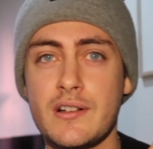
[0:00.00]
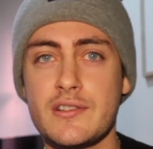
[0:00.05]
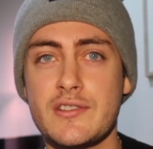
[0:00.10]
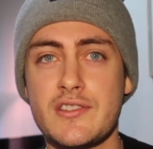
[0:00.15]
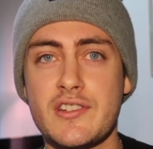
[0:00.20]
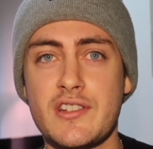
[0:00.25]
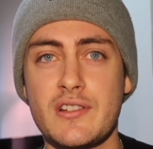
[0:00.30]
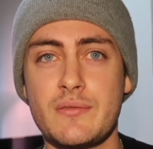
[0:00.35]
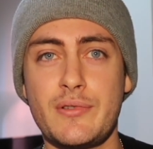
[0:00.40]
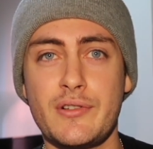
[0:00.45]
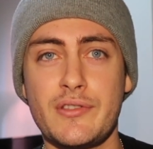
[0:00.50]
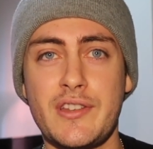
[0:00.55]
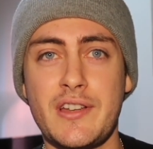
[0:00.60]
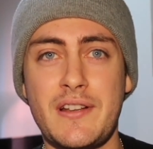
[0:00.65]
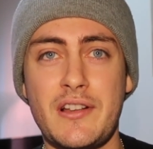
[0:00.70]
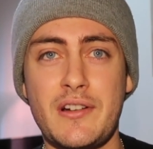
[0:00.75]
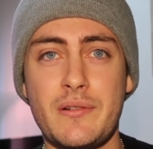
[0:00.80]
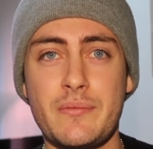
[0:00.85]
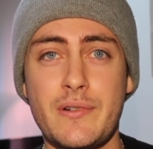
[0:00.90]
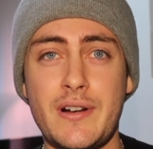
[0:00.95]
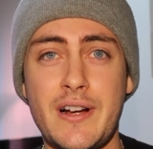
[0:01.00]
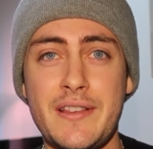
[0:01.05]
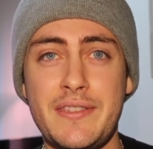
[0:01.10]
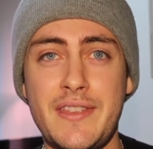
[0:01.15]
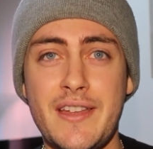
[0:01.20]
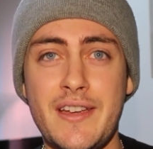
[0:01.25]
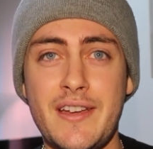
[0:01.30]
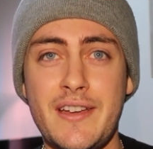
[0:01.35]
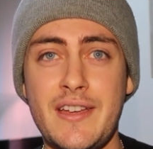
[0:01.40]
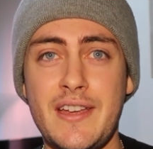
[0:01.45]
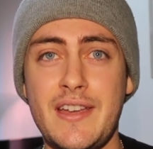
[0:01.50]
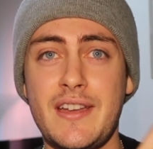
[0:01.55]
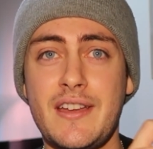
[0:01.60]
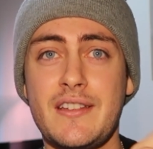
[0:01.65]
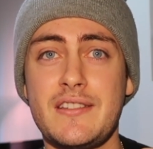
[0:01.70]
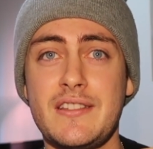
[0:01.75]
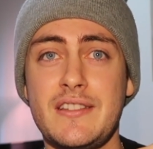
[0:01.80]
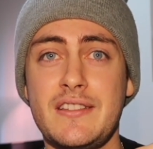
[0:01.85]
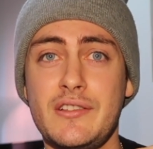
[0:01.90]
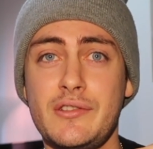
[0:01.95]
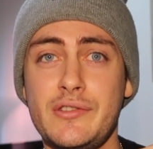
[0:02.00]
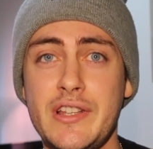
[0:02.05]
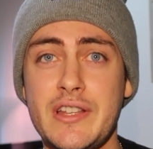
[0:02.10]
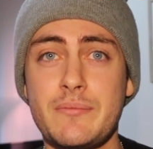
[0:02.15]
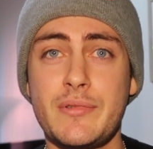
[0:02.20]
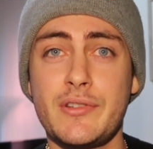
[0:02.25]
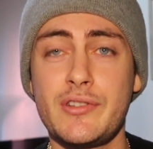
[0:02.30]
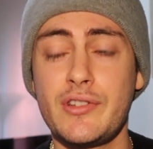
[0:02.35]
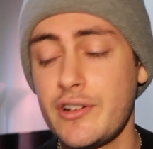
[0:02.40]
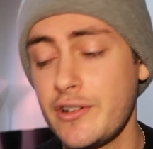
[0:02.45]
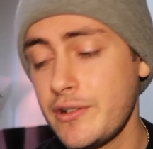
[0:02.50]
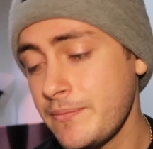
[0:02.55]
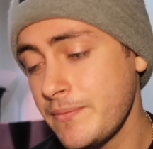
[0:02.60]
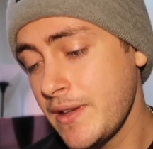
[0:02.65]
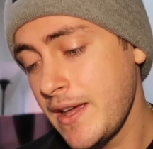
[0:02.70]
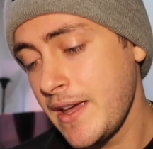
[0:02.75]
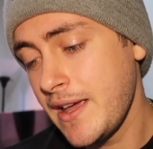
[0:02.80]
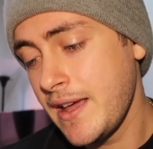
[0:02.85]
just gonna put that up right there and in the link below,